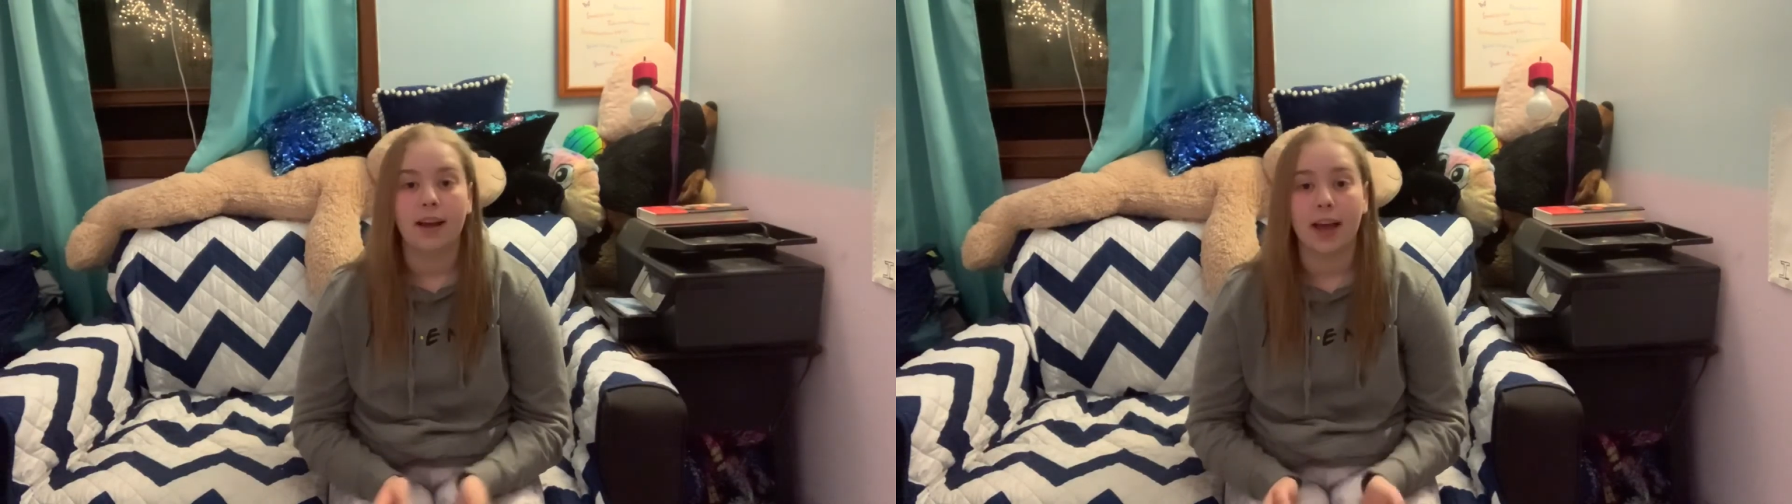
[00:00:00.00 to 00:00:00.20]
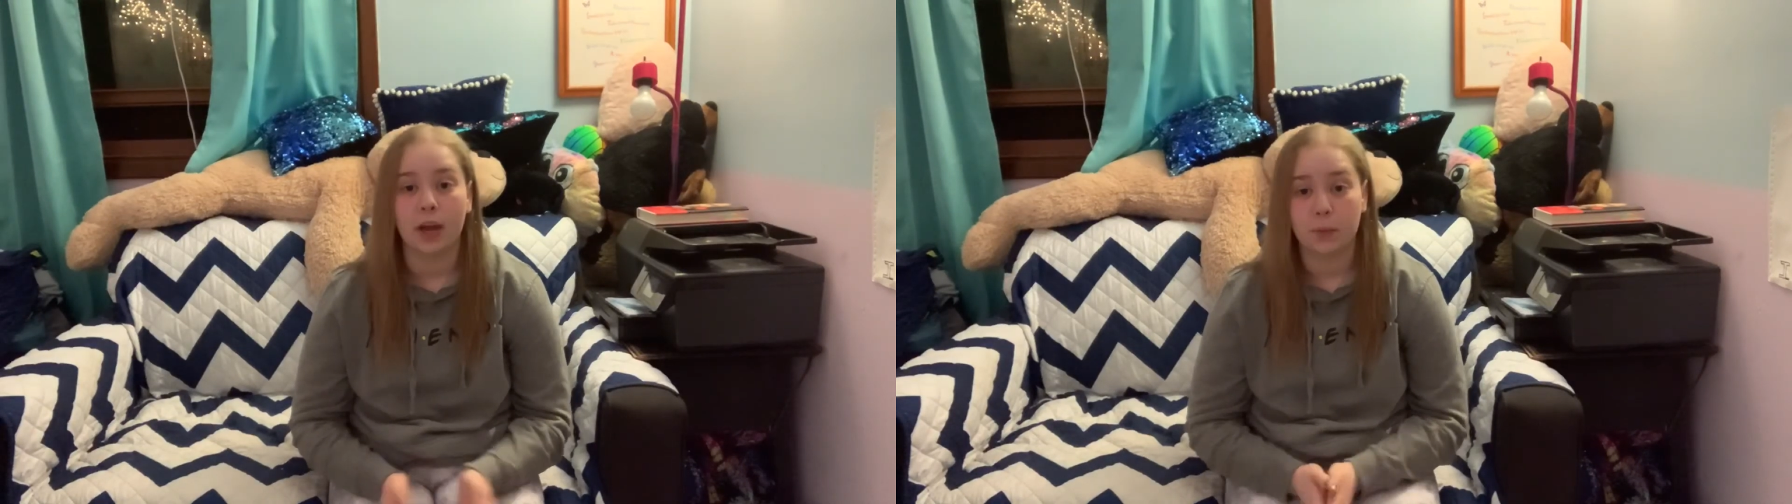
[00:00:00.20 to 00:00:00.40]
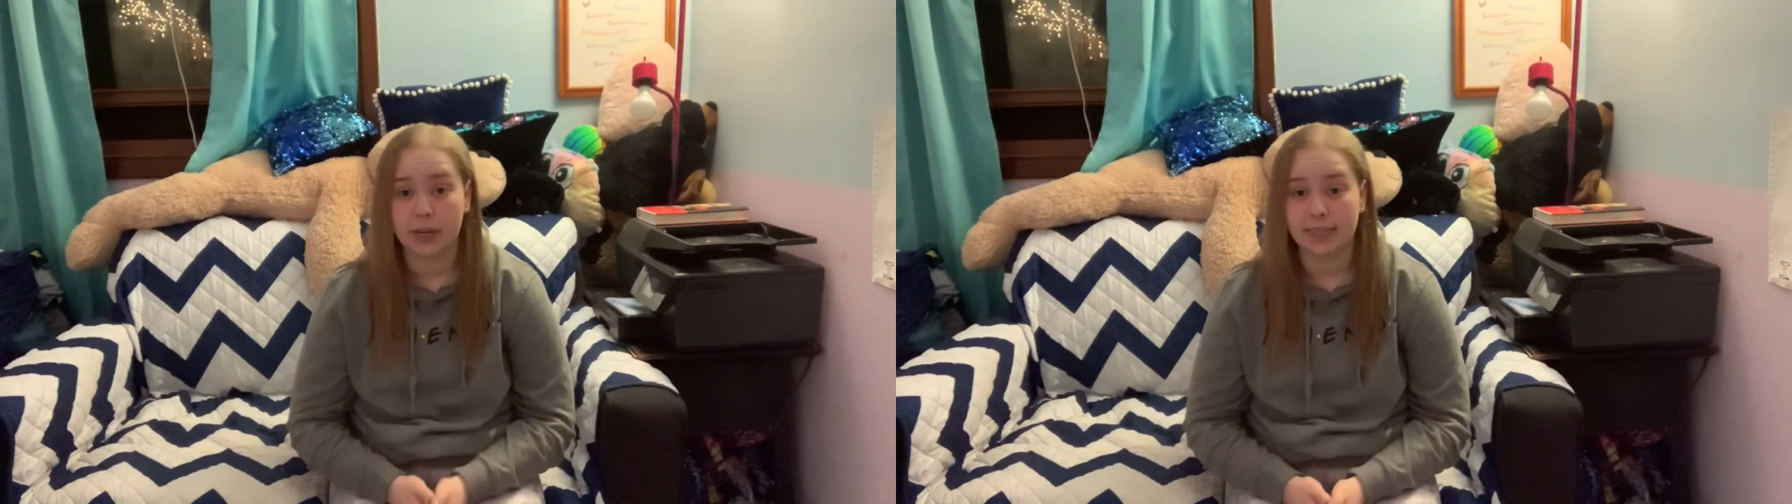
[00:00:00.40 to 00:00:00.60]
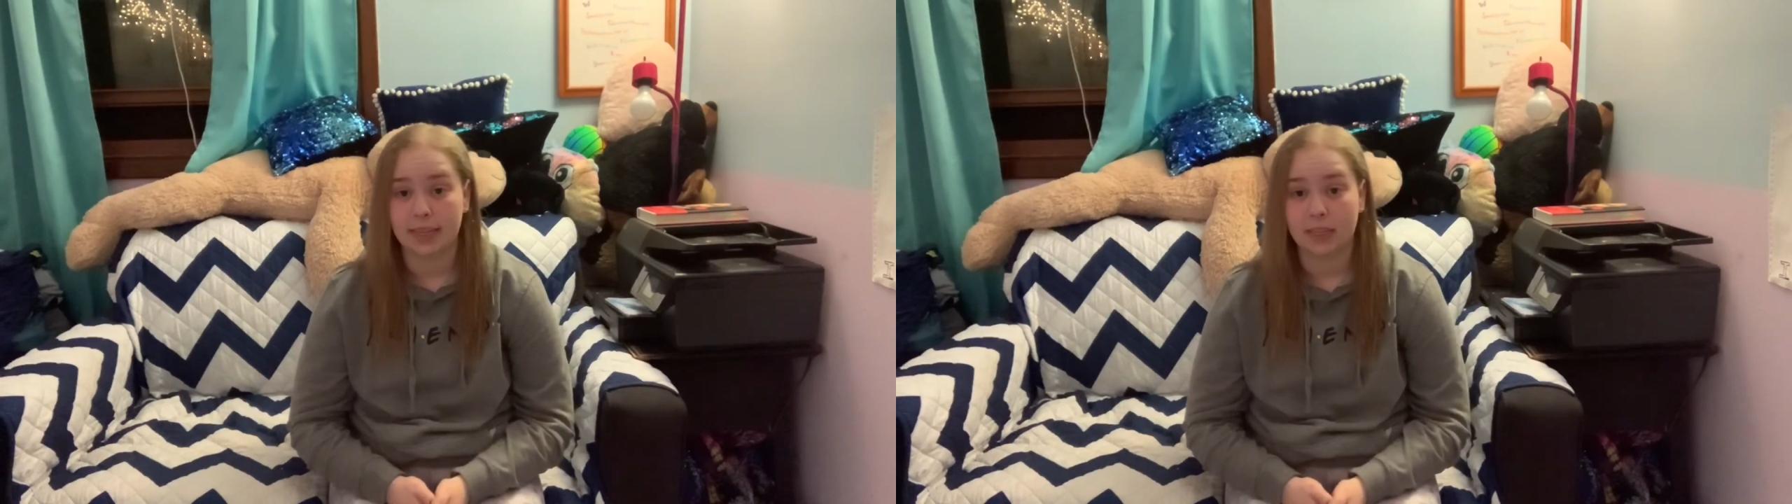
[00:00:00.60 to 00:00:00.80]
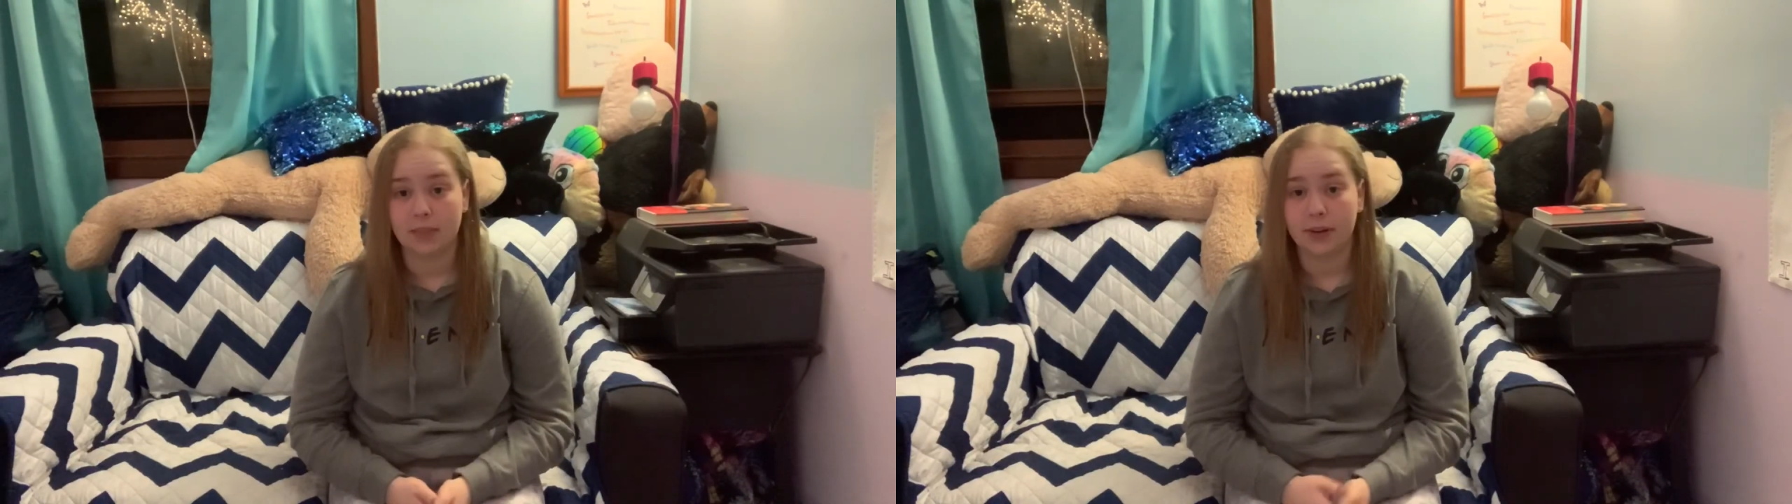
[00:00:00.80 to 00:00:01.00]
I hope you guys
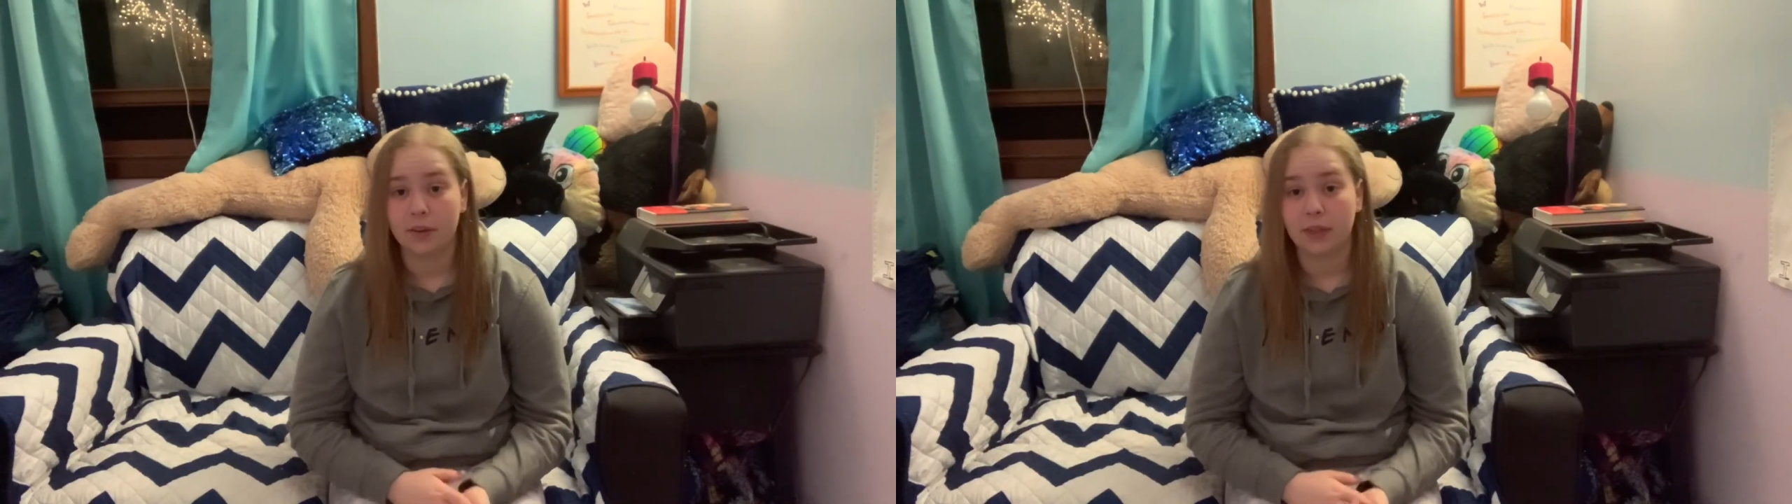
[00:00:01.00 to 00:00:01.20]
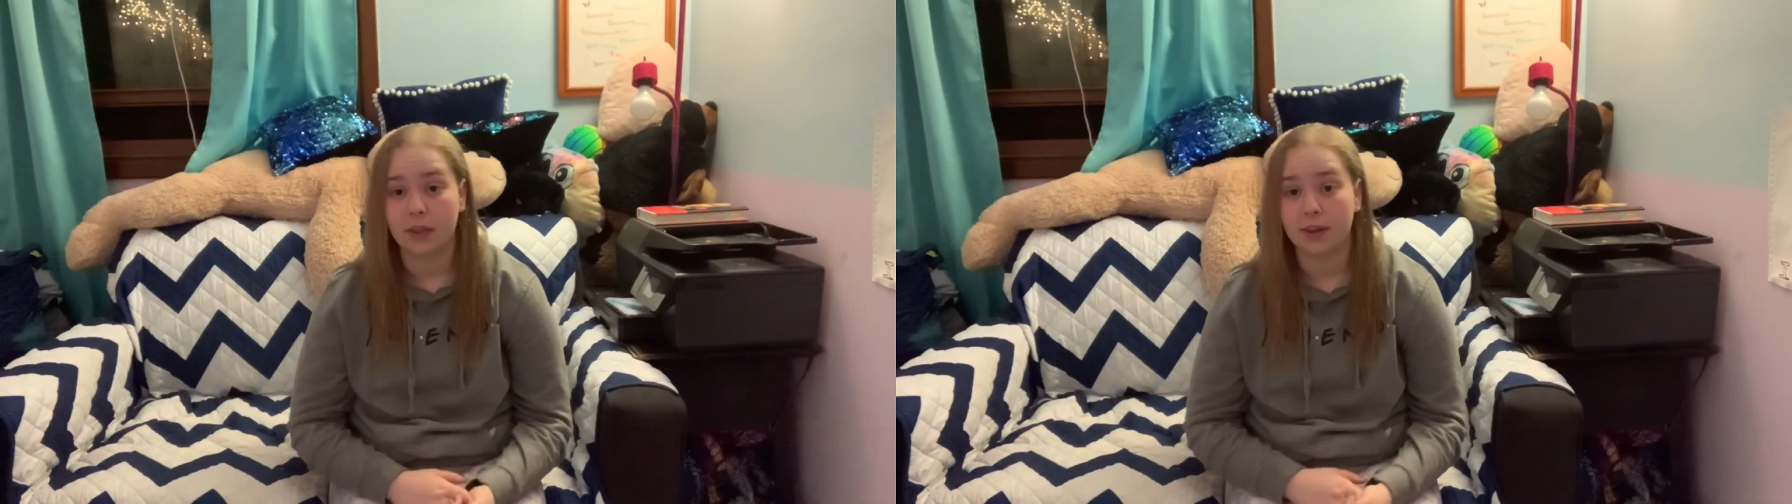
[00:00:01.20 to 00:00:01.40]
liked this video. Thank